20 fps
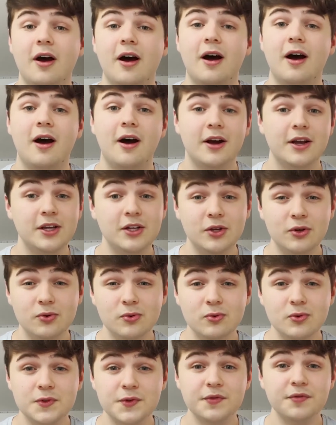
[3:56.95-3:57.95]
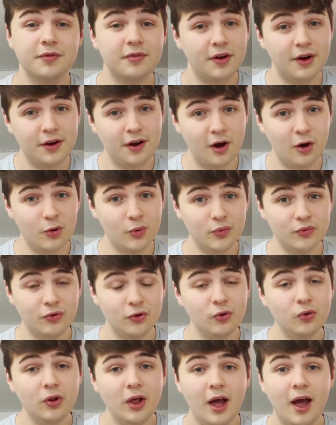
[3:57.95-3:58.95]
I use and find
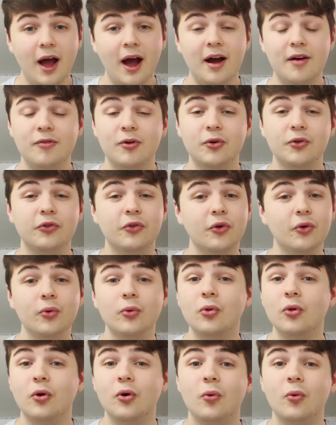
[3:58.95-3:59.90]
helpful. I've also look,